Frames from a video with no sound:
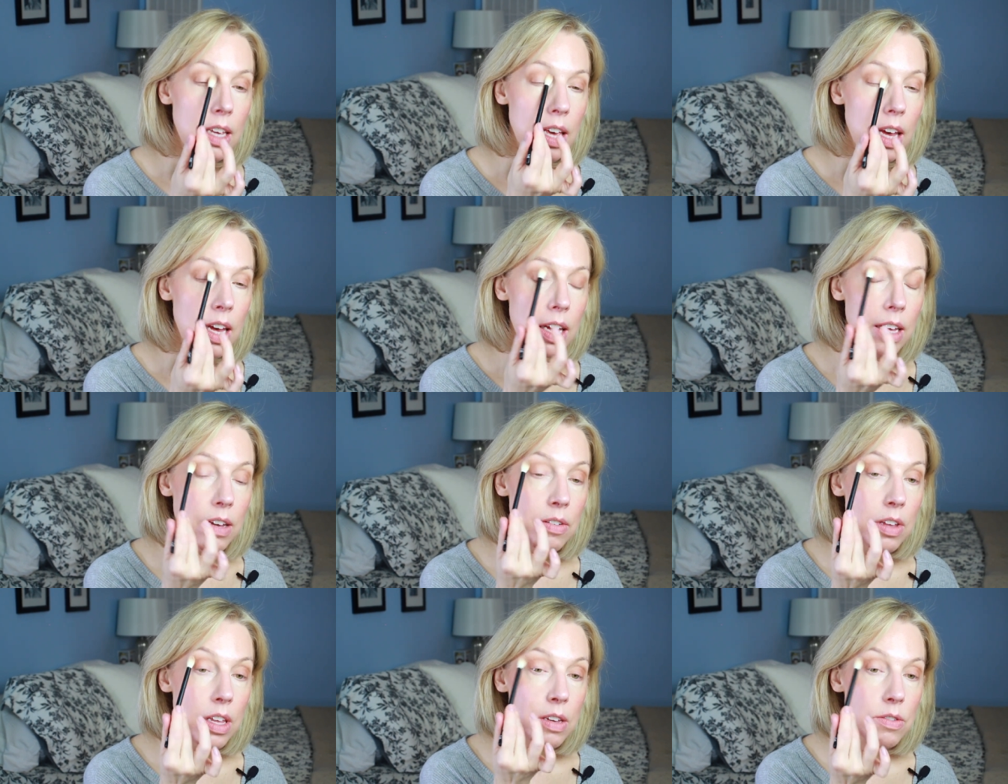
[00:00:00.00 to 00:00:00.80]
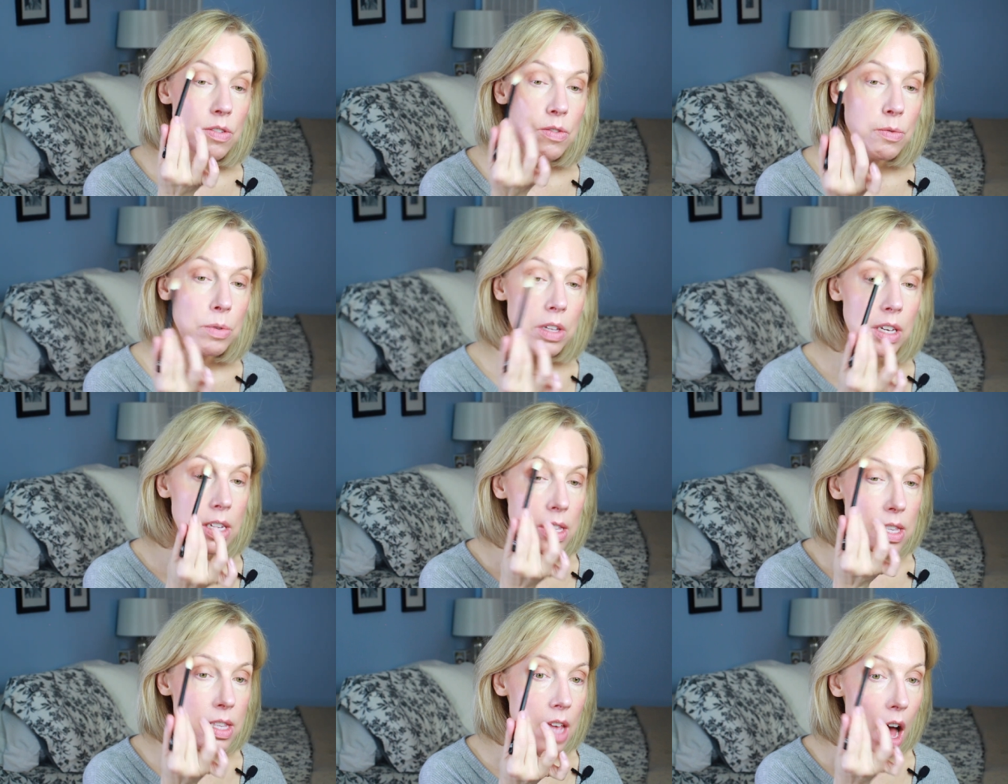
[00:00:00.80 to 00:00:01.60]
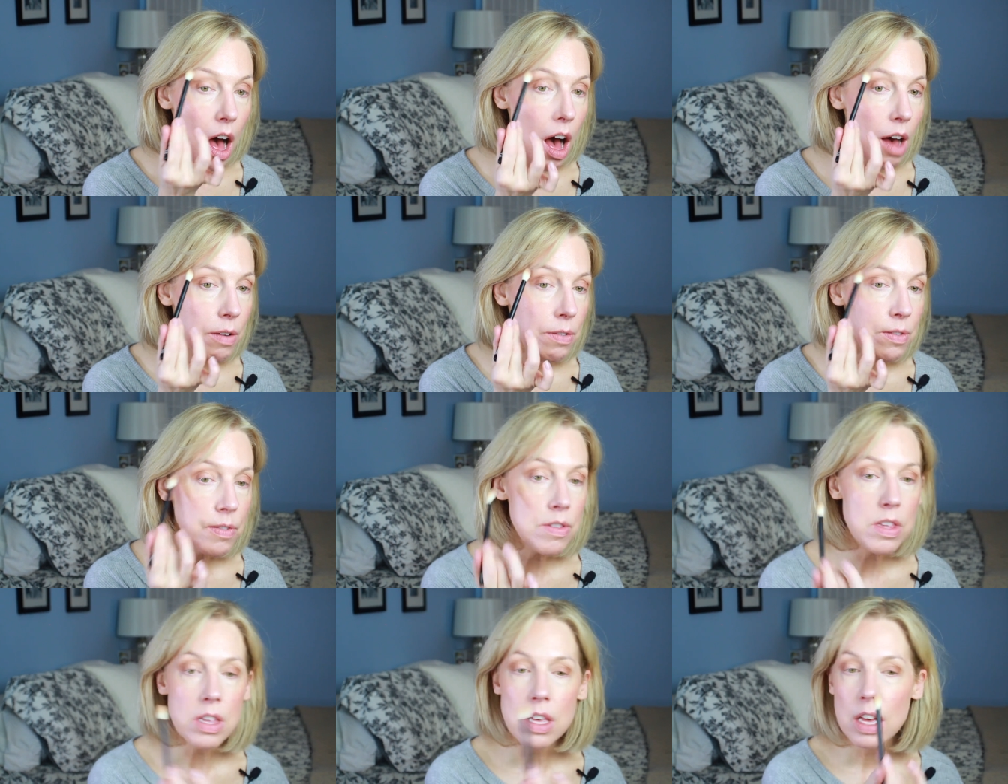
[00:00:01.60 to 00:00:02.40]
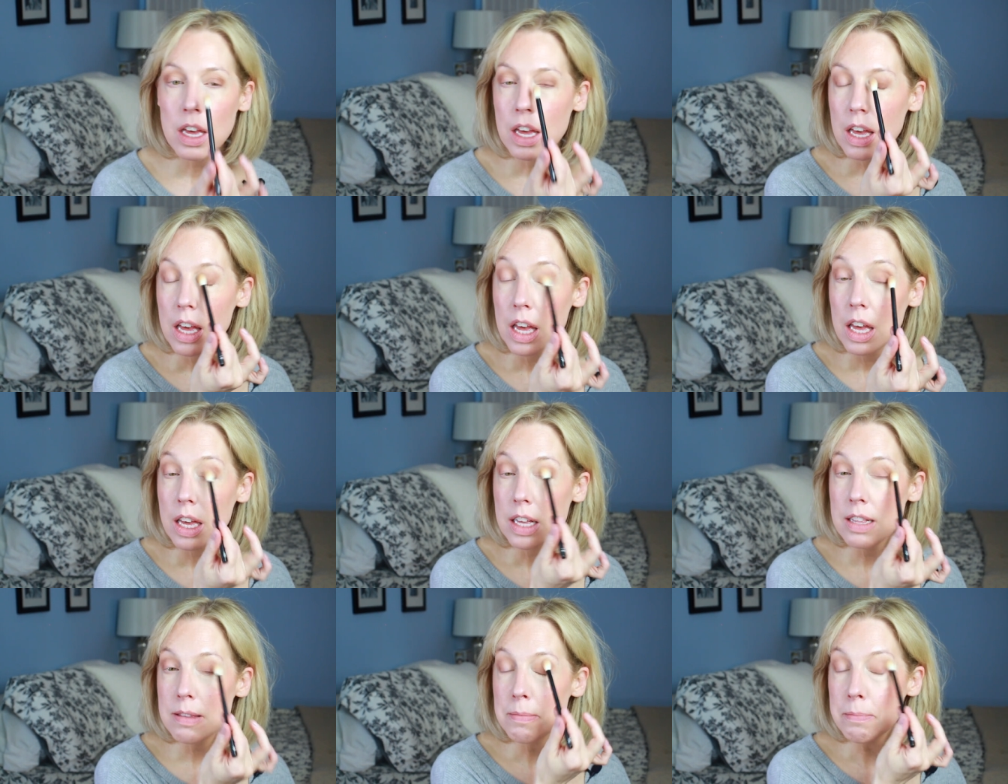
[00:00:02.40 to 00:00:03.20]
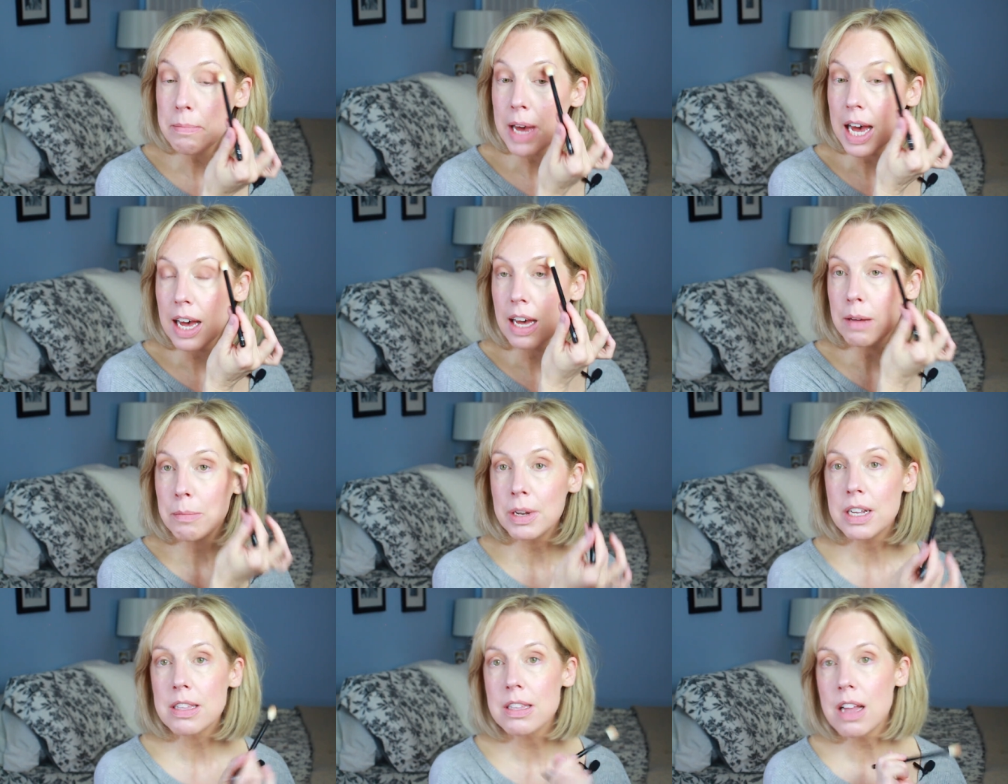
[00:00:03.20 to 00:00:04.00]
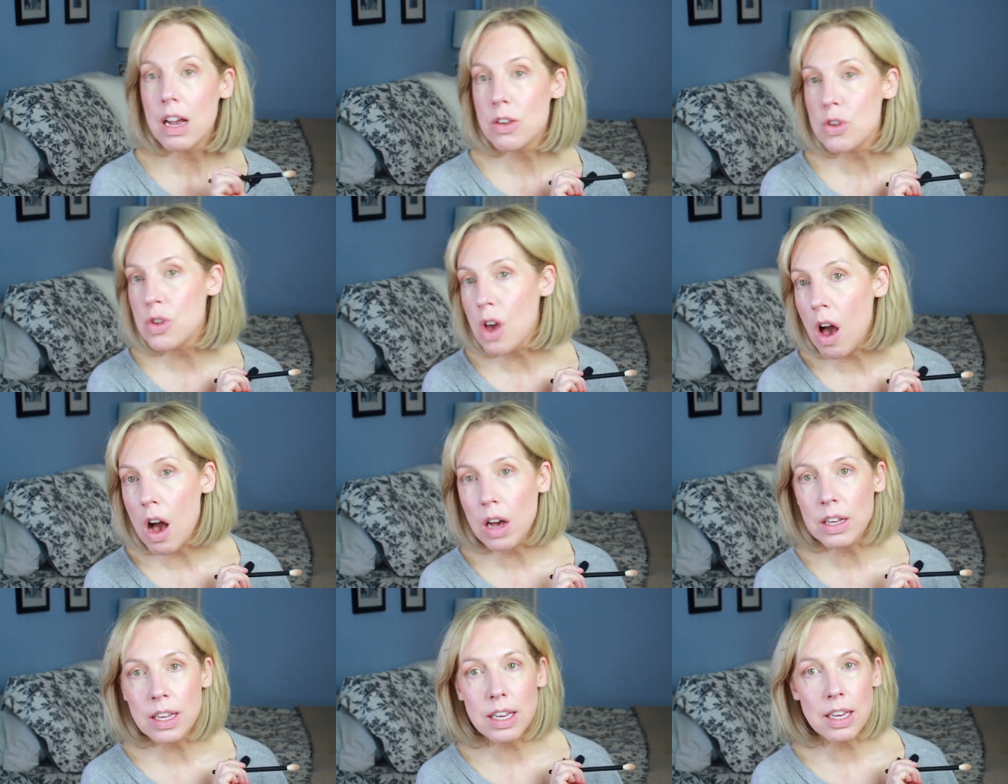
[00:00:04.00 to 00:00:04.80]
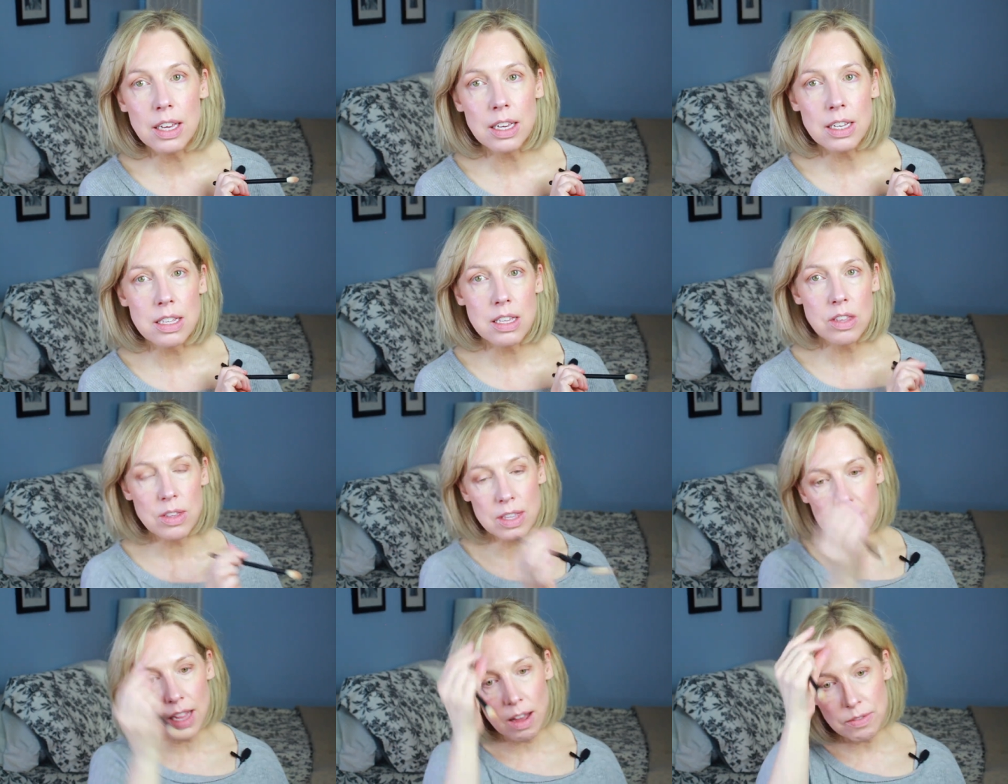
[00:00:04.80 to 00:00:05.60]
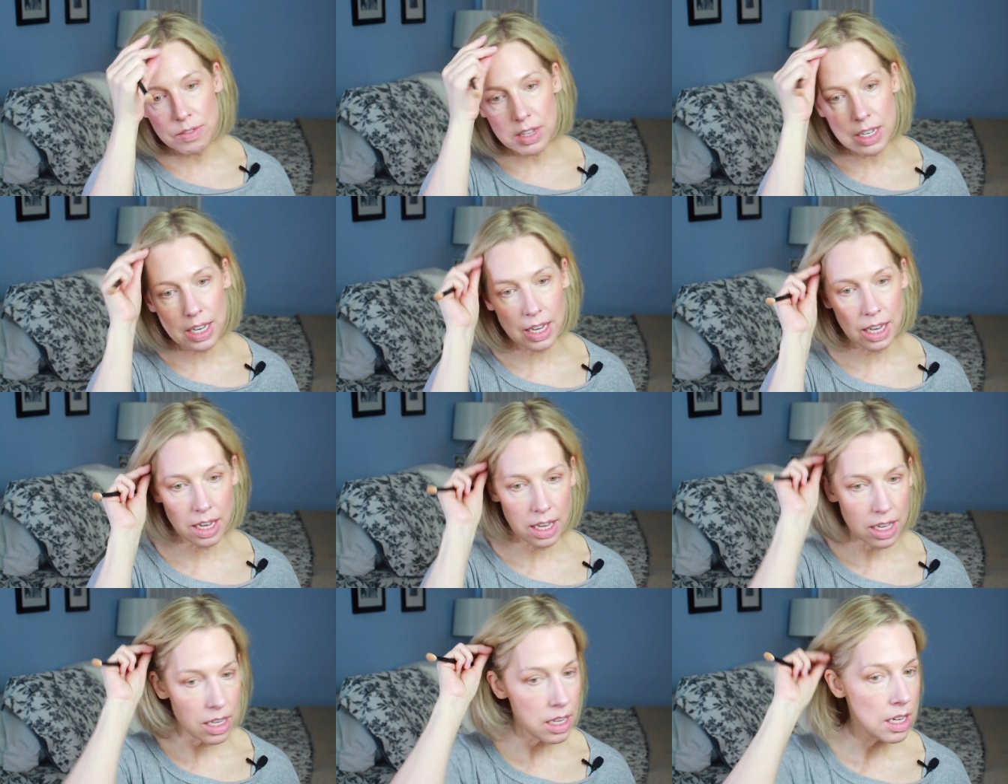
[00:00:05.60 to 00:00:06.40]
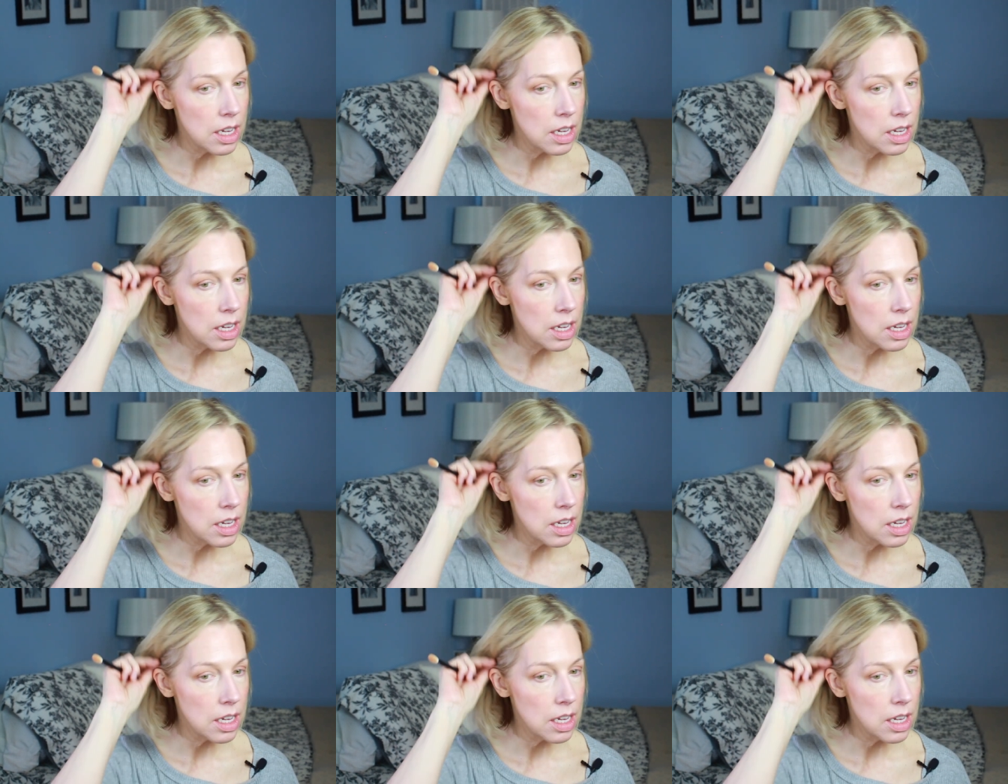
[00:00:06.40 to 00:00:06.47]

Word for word: Yeah, everything's just really soft it's matte, but it's not chalky. It's just lovely.